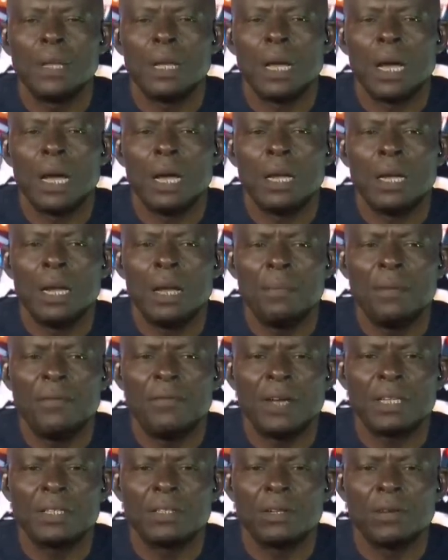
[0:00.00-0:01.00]
let me
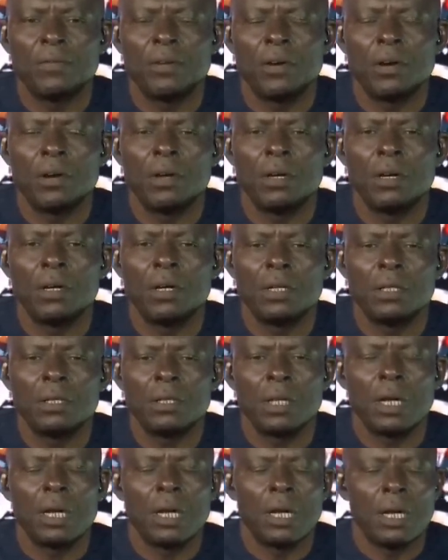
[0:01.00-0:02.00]
first of all
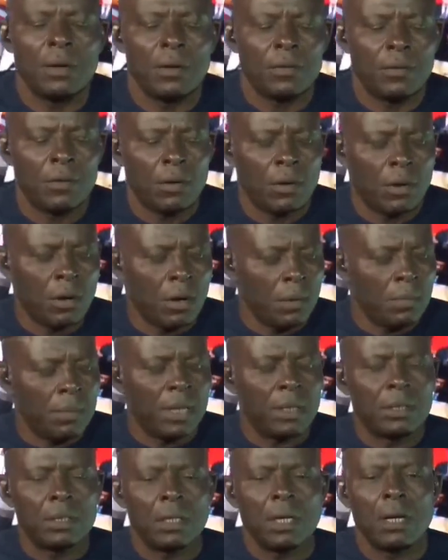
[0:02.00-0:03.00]

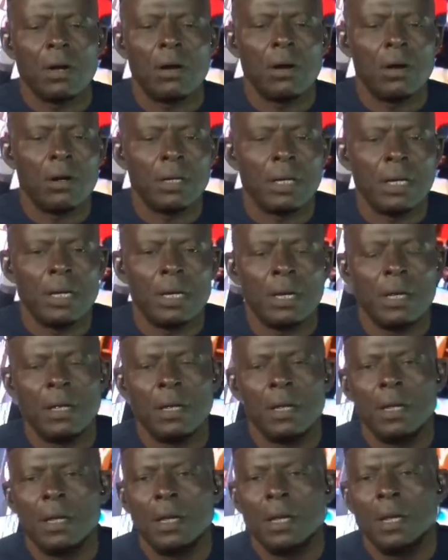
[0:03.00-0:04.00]
comment on the
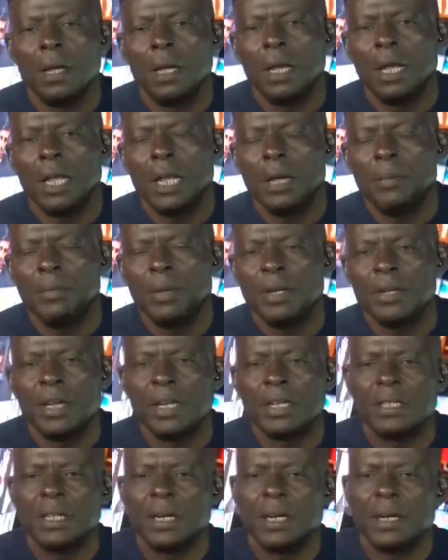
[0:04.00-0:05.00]

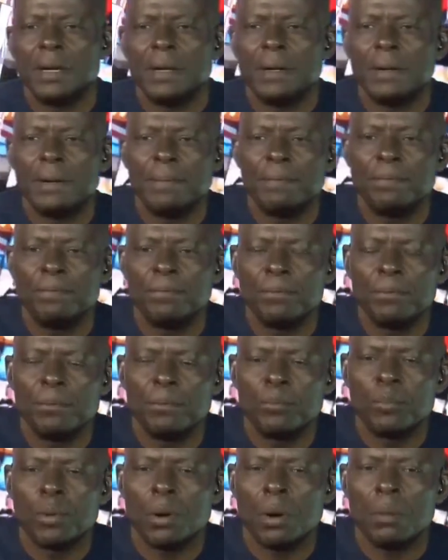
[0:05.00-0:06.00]
immediate
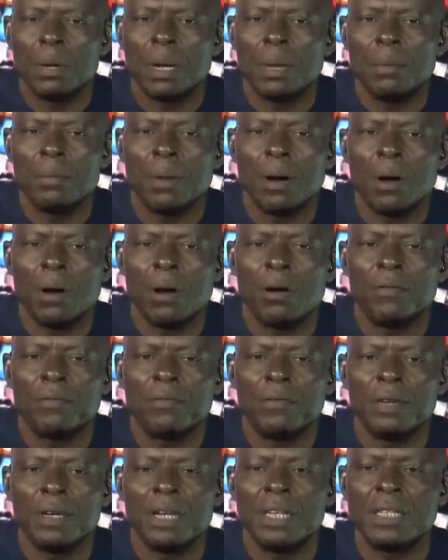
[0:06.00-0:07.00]
problem of
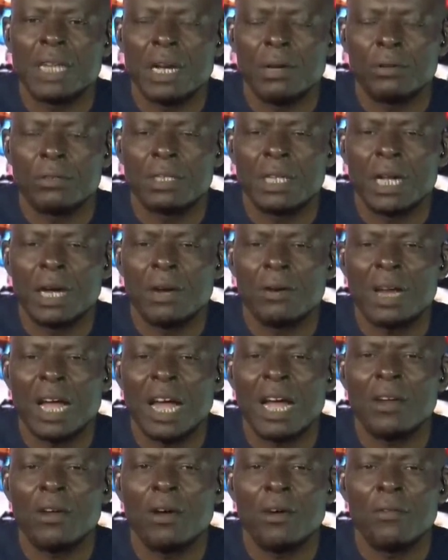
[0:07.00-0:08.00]
the South-South
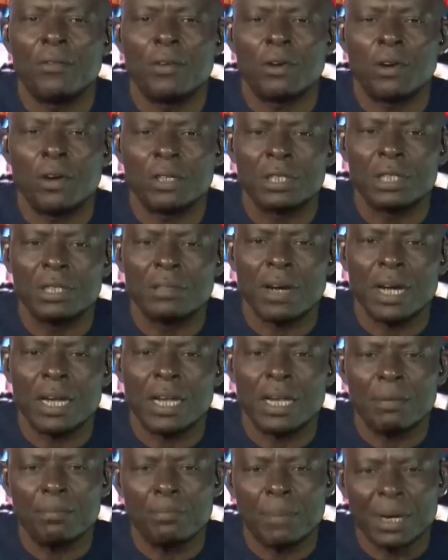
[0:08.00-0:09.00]
and of Cross River
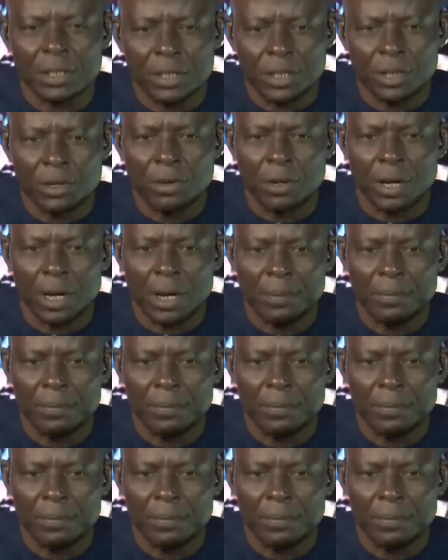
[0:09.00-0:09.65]
in particular.